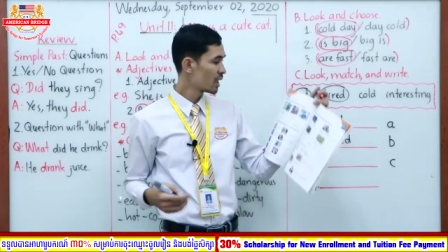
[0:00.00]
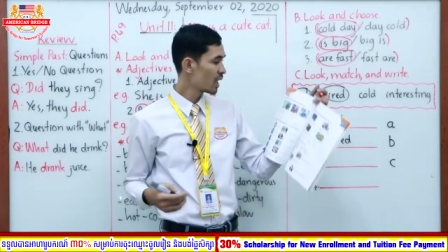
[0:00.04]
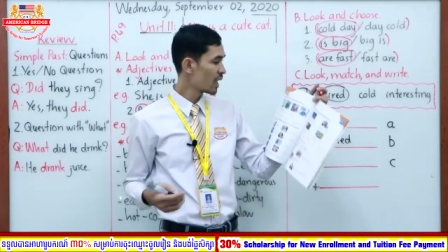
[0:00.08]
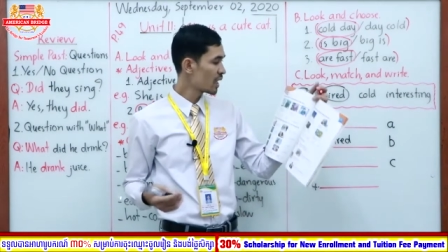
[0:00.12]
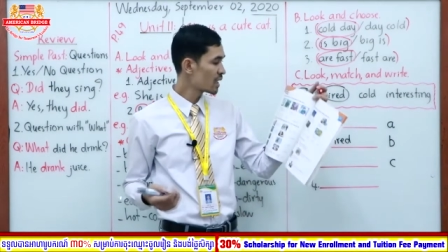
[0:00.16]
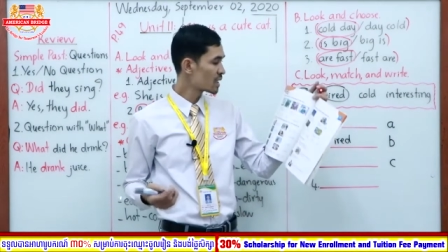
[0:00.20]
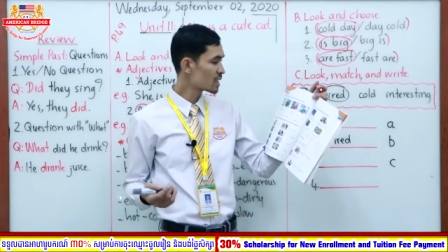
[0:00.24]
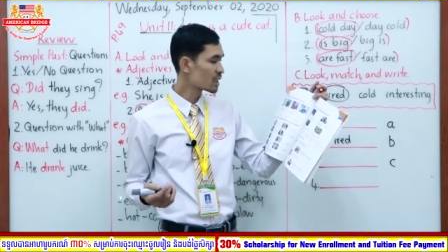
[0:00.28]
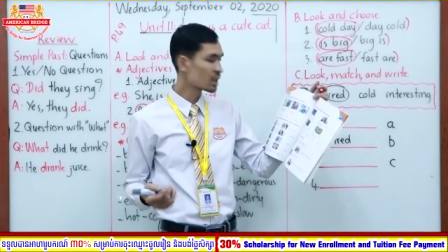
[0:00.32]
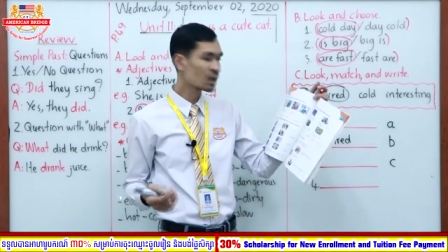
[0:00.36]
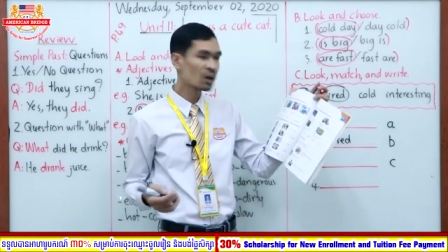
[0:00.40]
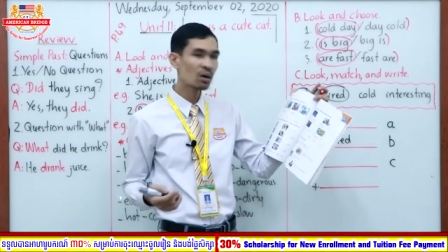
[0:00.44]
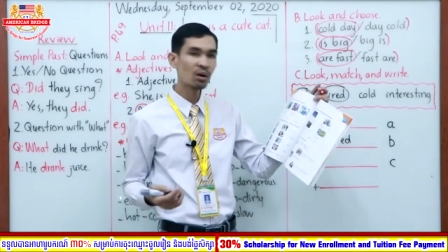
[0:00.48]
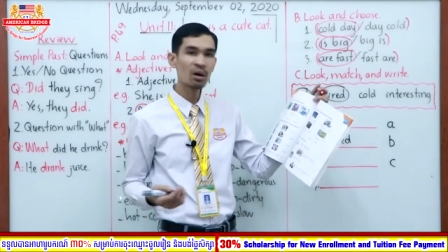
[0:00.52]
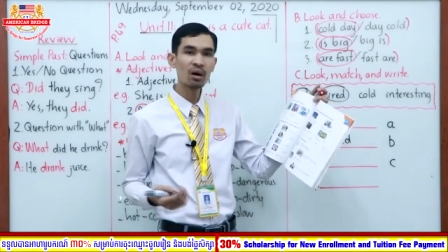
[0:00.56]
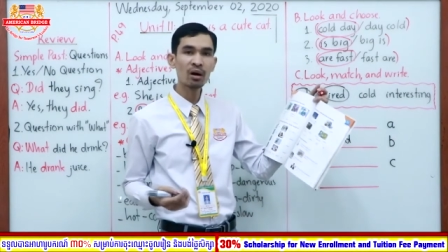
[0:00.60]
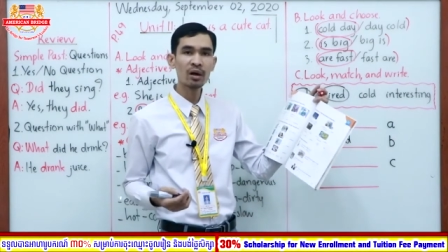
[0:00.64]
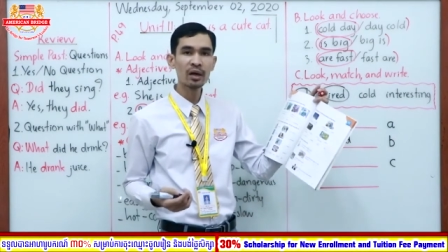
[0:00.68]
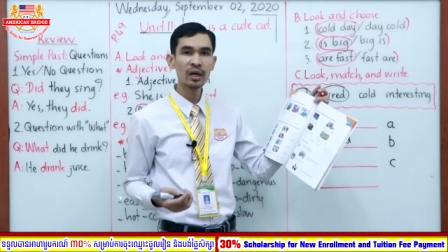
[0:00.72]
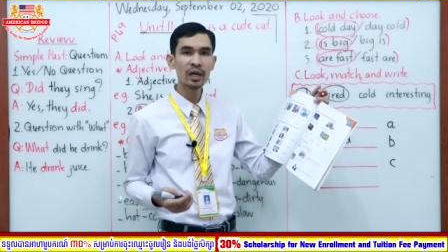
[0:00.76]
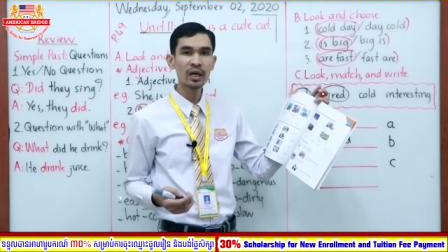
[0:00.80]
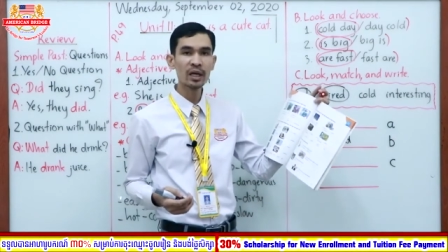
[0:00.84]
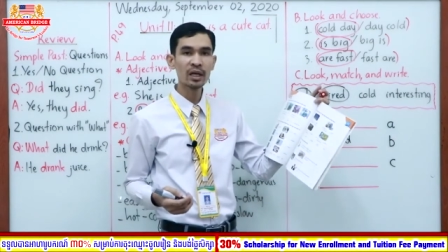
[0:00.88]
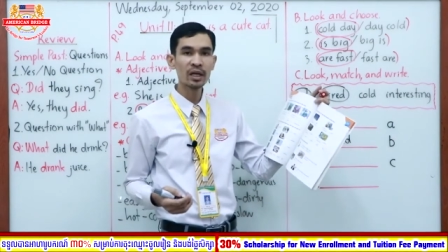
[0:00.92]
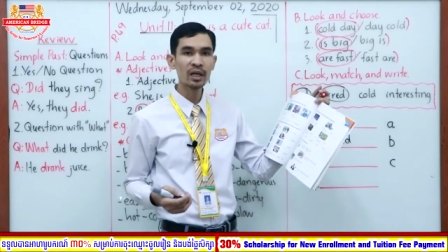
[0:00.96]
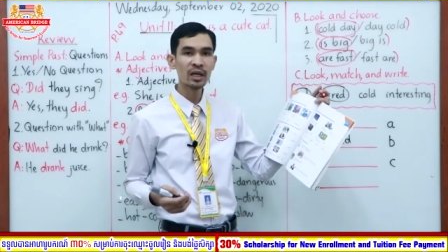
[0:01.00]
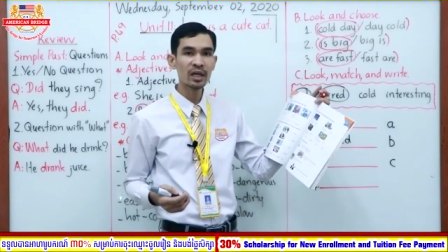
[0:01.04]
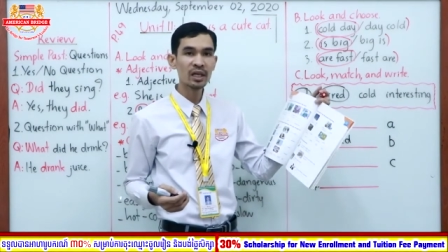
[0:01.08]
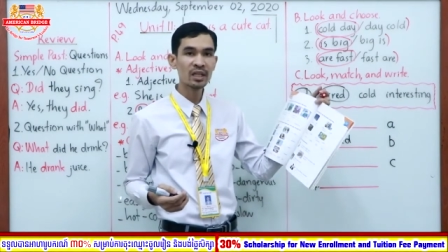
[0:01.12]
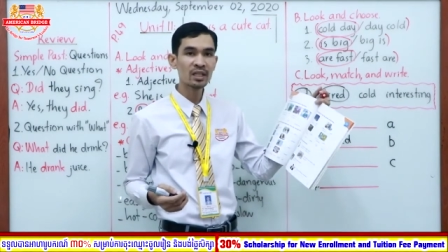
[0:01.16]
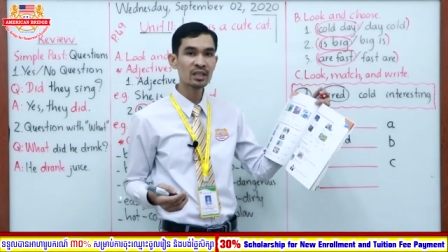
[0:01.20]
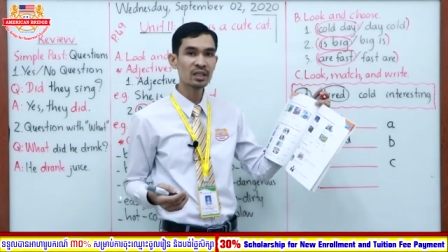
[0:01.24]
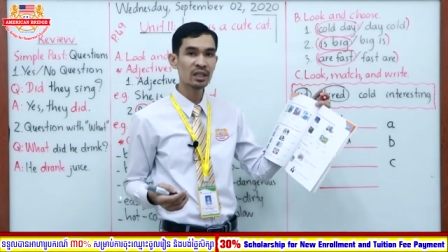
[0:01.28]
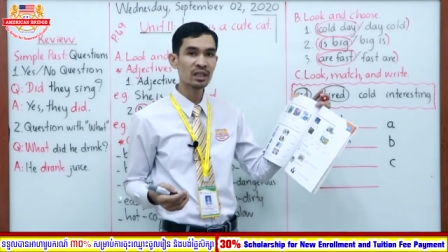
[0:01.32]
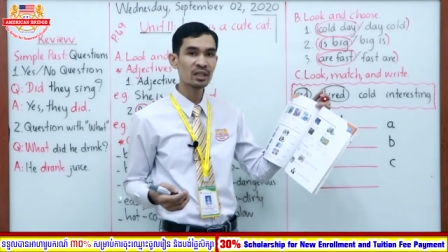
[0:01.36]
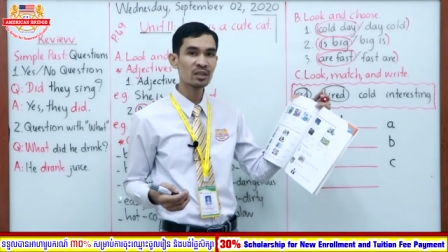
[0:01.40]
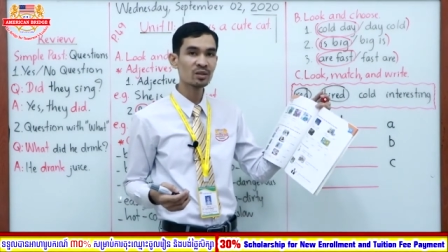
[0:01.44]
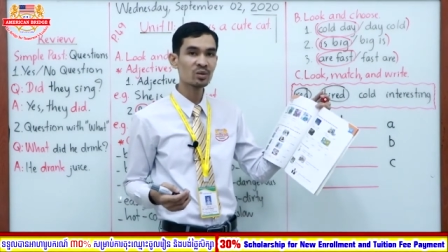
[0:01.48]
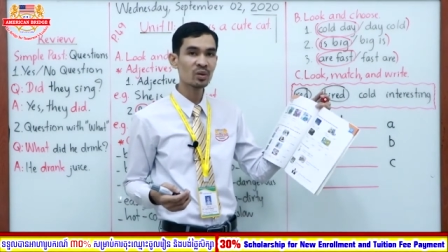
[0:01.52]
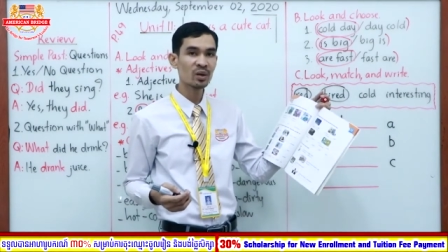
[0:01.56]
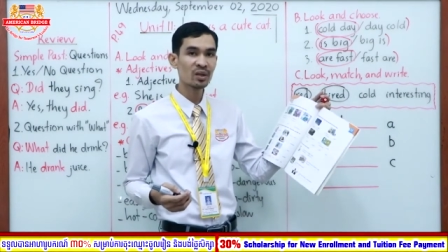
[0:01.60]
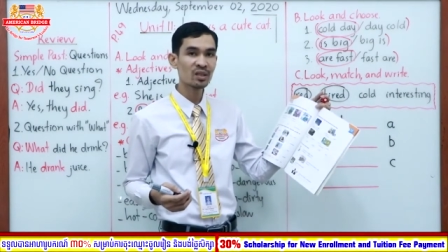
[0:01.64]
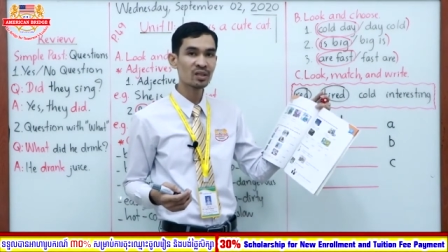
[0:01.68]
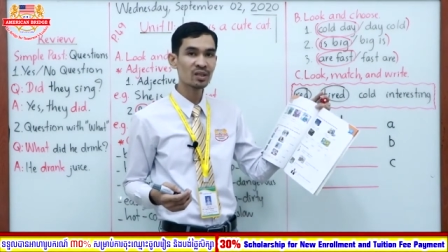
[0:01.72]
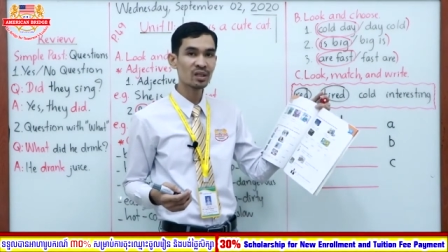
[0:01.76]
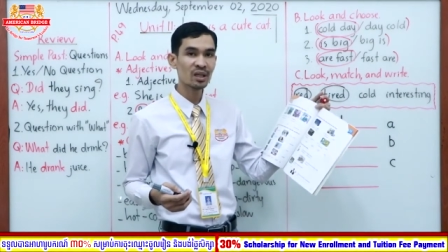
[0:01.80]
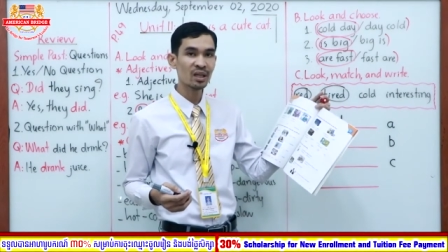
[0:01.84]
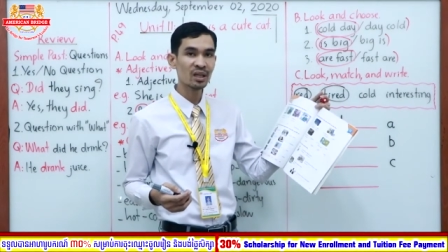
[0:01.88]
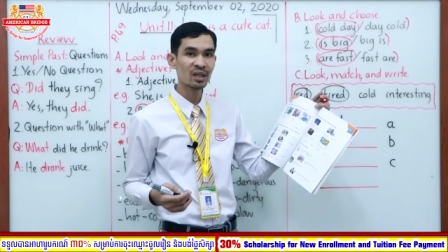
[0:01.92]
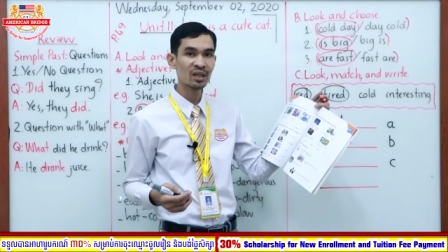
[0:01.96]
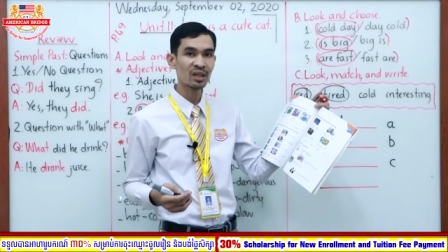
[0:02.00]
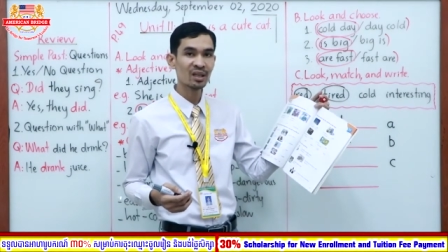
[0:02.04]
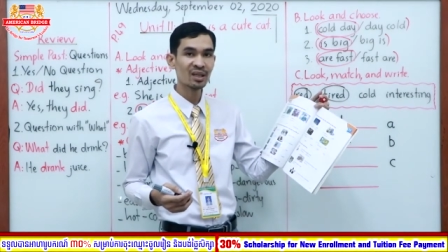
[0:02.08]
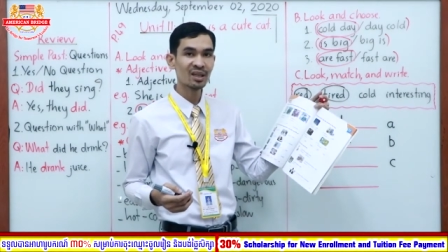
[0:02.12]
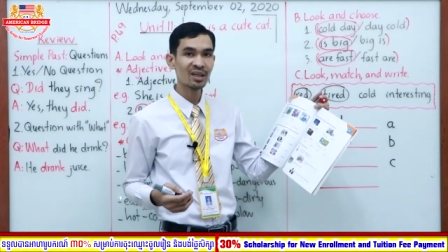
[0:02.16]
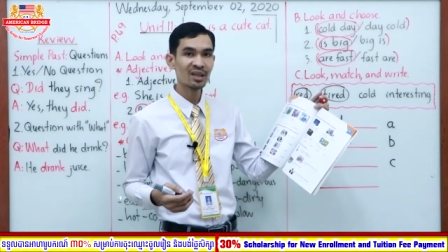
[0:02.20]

It's cold. It is interesting.